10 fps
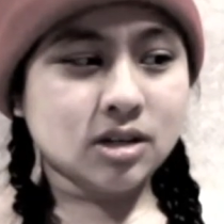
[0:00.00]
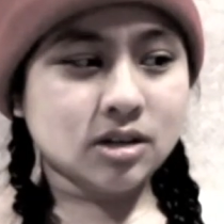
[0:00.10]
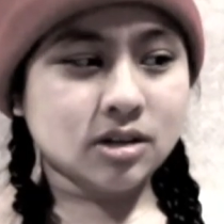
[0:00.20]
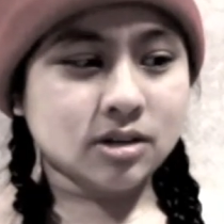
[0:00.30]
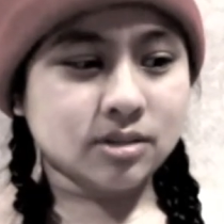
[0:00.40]

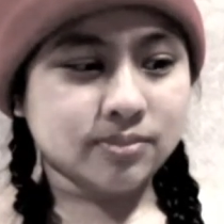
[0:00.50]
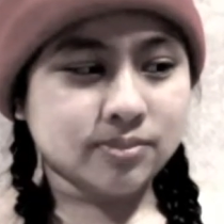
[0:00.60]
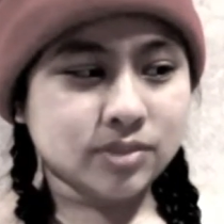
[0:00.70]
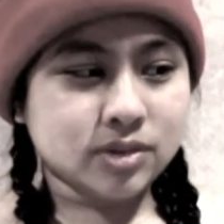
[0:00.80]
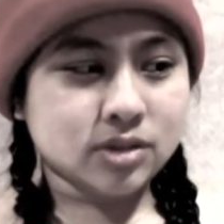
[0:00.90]

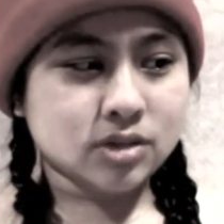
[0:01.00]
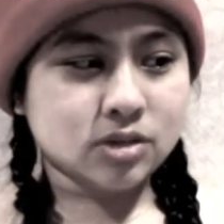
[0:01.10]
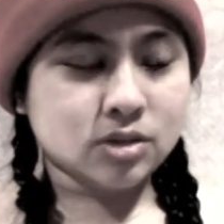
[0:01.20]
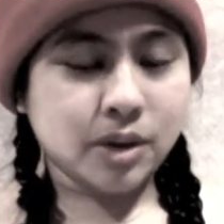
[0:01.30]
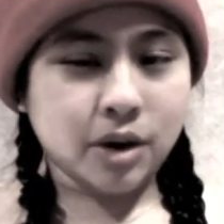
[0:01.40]

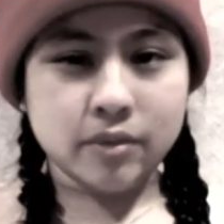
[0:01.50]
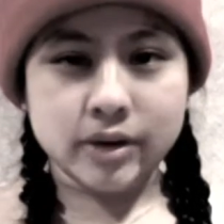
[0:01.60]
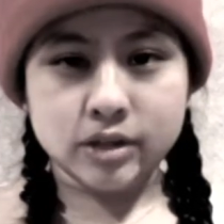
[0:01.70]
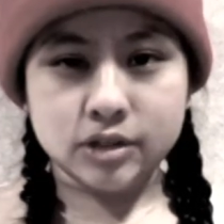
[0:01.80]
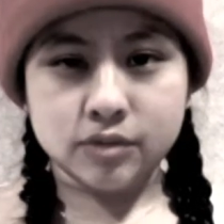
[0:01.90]
Power
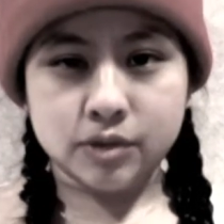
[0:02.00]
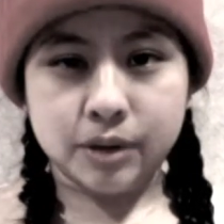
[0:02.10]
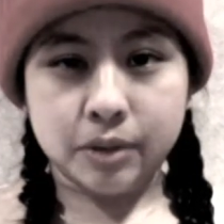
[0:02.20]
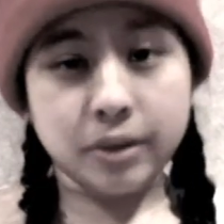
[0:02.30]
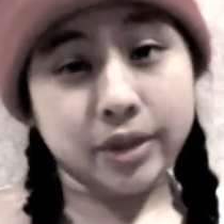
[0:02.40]
Rangers for
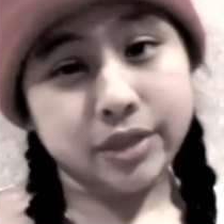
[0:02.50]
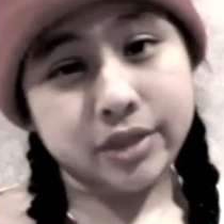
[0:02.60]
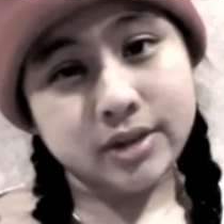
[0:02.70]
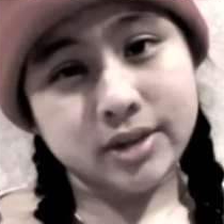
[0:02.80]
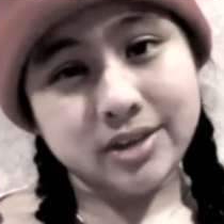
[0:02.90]
about a month.
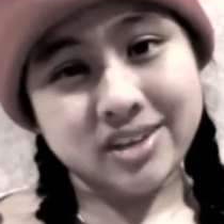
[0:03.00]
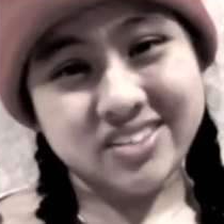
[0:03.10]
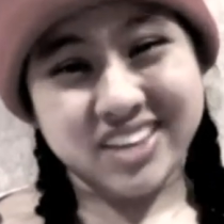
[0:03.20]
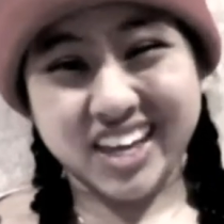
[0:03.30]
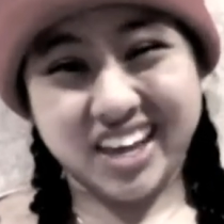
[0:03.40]

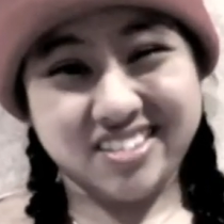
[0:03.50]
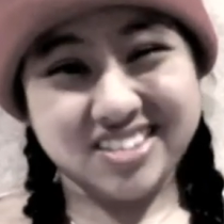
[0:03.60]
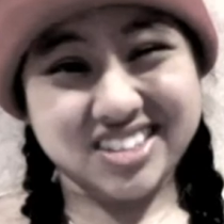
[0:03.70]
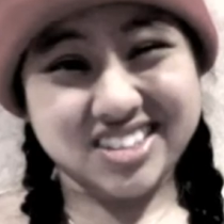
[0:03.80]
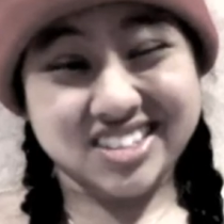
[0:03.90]
That
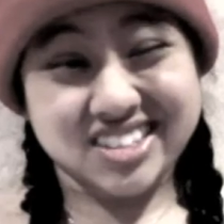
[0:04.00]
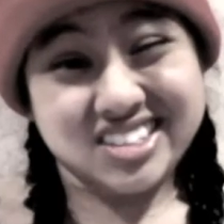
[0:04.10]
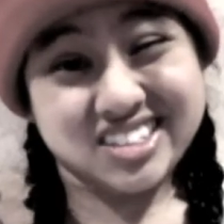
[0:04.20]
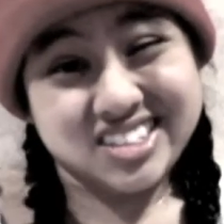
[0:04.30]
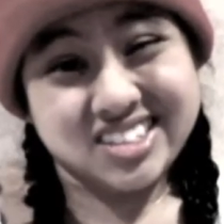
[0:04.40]
counts.
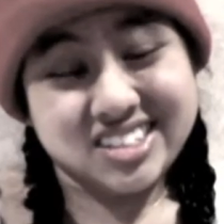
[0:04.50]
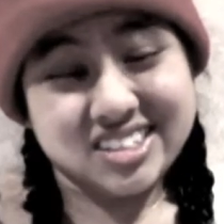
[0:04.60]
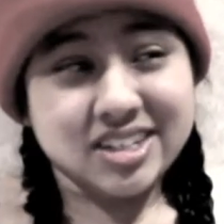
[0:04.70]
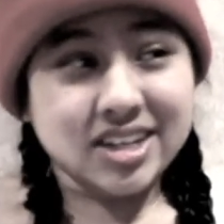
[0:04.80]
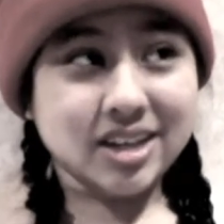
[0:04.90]

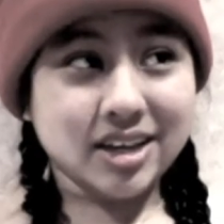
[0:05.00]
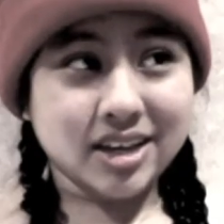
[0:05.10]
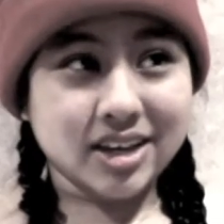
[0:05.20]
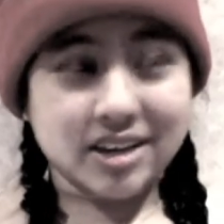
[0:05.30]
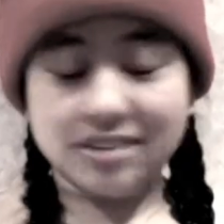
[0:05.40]

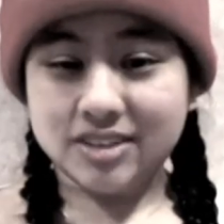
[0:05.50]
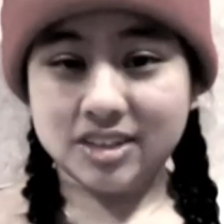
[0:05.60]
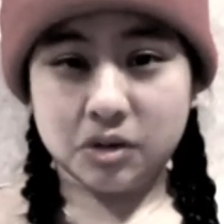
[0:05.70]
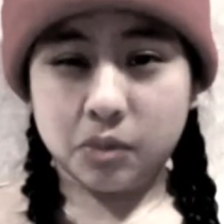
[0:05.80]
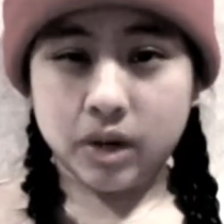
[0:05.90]
I don't really
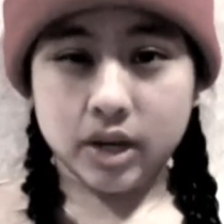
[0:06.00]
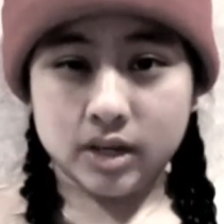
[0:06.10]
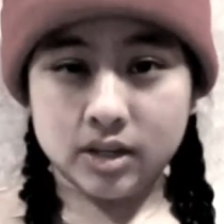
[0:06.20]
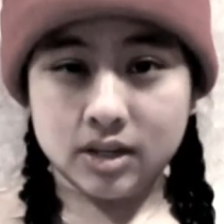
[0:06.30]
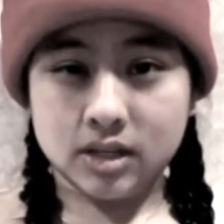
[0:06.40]
know
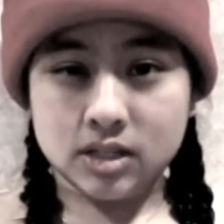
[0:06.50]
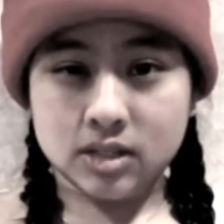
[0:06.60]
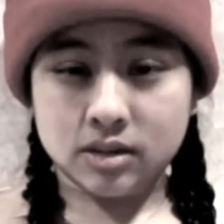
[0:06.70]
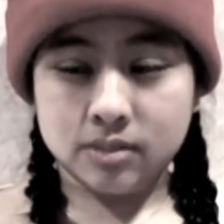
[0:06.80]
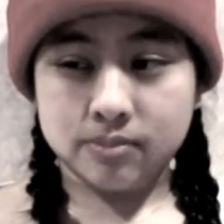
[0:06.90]
why. It just
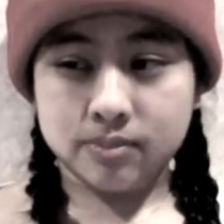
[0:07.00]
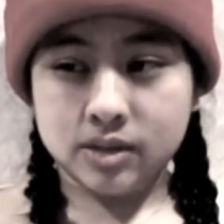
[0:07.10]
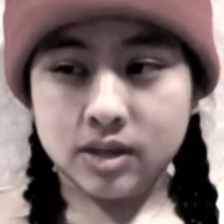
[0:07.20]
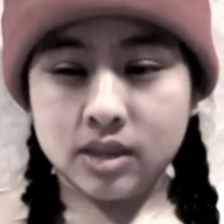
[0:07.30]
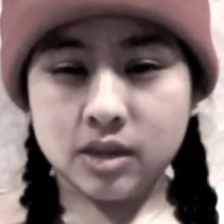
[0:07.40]

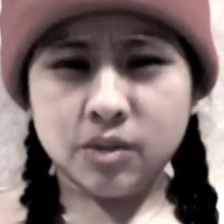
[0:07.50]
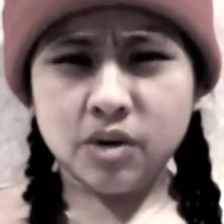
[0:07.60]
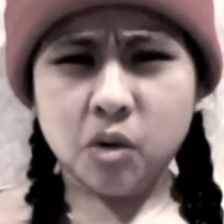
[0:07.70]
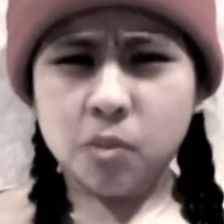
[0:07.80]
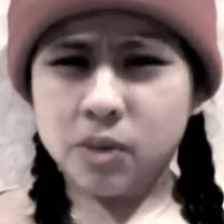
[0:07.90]
there were
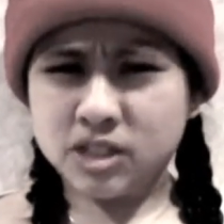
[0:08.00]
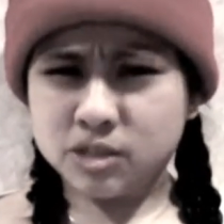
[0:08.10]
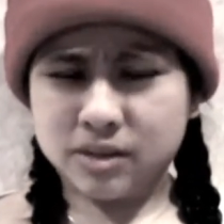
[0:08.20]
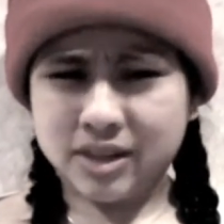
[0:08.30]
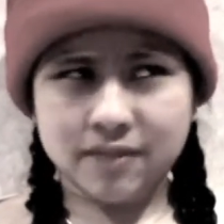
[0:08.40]
a whole bunch
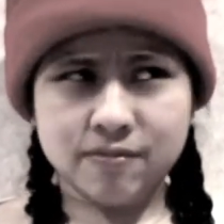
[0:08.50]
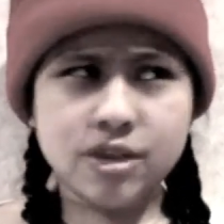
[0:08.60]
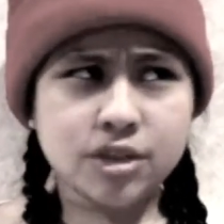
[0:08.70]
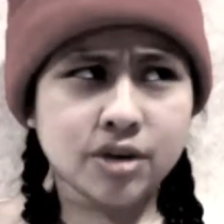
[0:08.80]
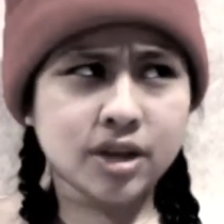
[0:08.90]
of, like, in
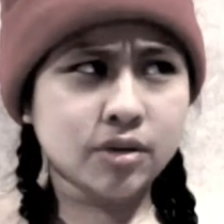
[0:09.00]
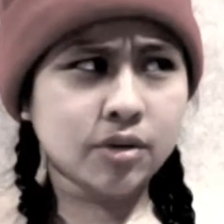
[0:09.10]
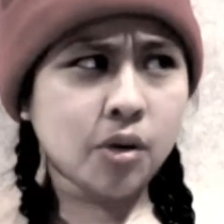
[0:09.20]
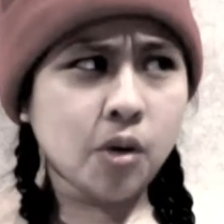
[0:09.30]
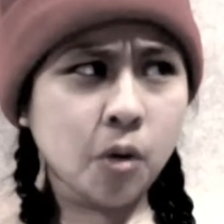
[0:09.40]
fifth grade, there
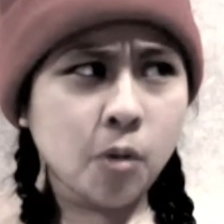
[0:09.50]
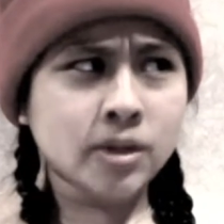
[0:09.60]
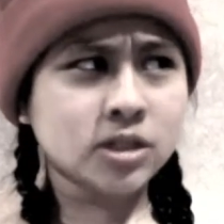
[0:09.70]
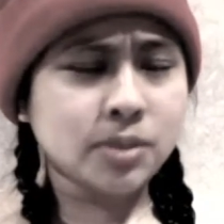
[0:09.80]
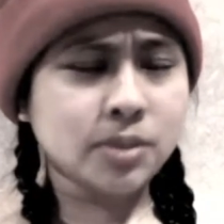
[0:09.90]
were a whole
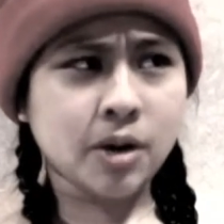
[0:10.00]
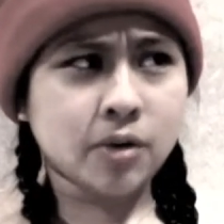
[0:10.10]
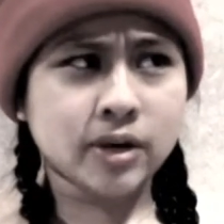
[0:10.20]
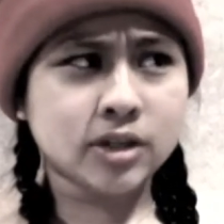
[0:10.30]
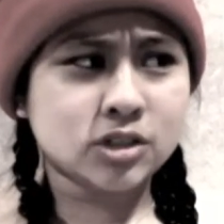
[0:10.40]
bunch of Power
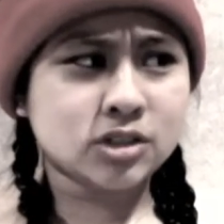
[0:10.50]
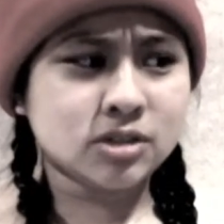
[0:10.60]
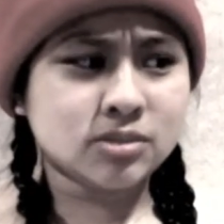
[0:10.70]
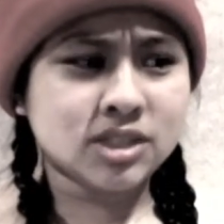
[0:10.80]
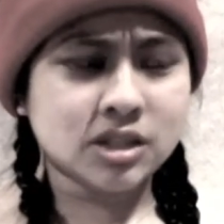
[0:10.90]
Rangers
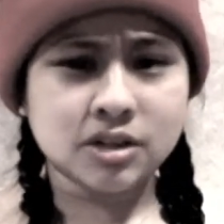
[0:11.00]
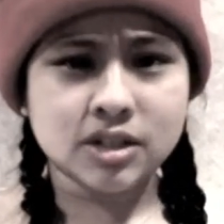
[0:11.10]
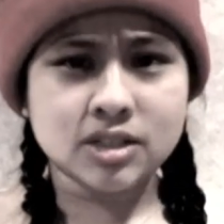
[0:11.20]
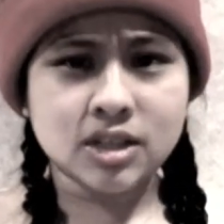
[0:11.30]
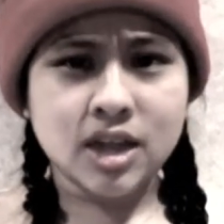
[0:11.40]

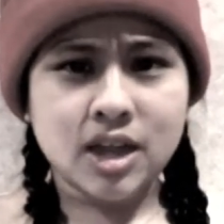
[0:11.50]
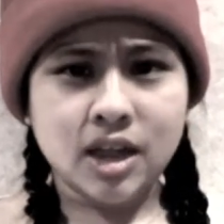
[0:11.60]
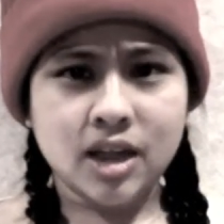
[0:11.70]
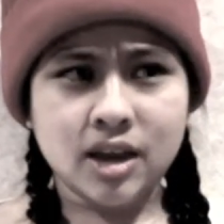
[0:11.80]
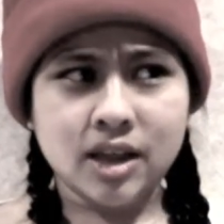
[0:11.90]
series,
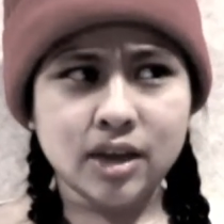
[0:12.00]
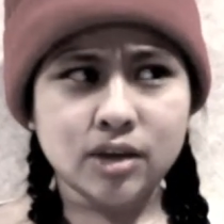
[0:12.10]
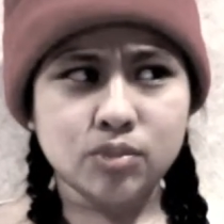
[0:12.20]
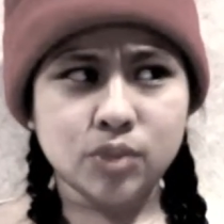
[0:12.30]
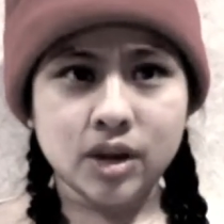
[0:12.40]
and I liked
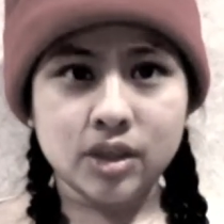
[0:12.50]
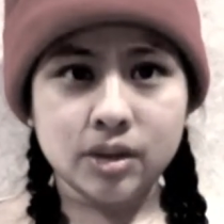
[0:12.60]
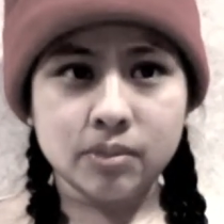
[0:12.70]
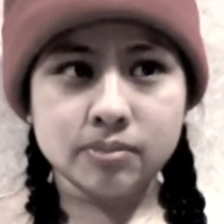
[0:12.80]
one of them